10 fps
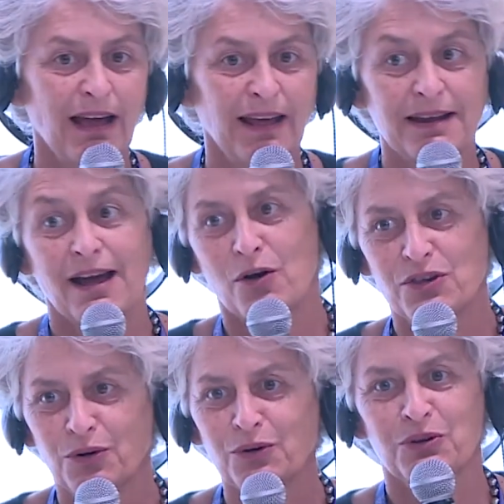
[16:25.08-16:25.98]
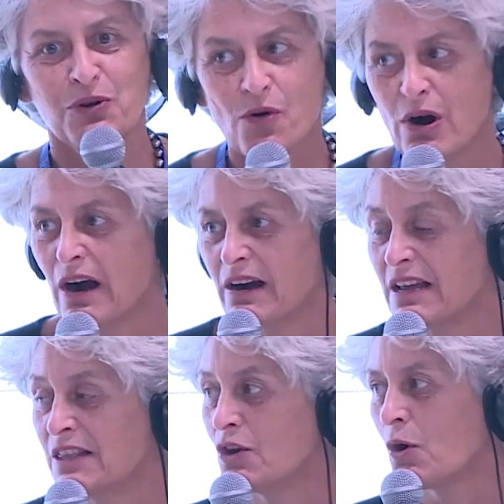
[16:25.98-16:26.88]
and how young you are
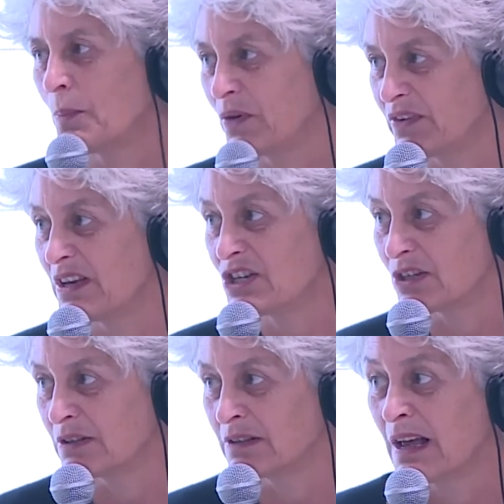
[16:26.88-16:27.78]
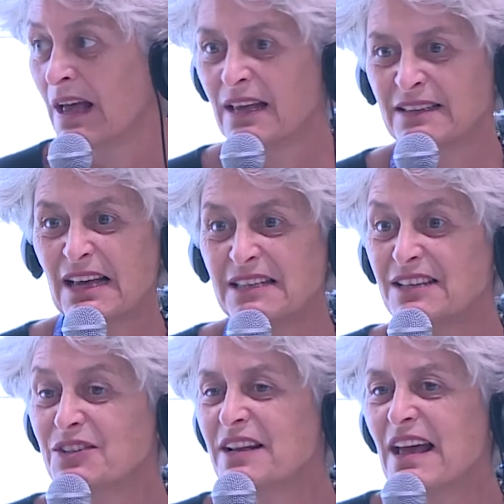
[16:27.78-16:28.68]
in your position. That
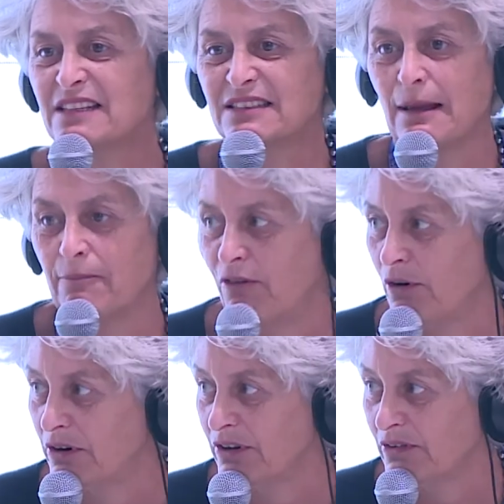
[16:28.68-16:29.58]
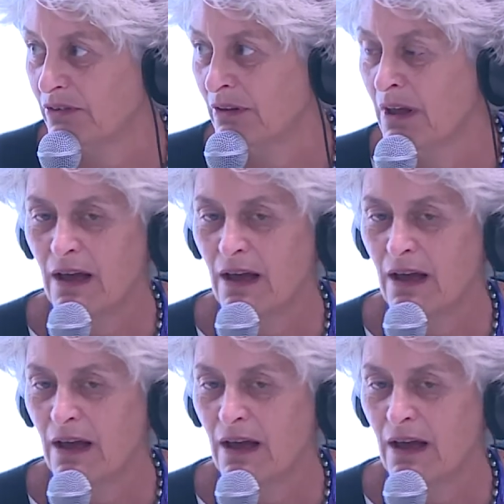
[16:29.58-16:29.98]
is the next step for us.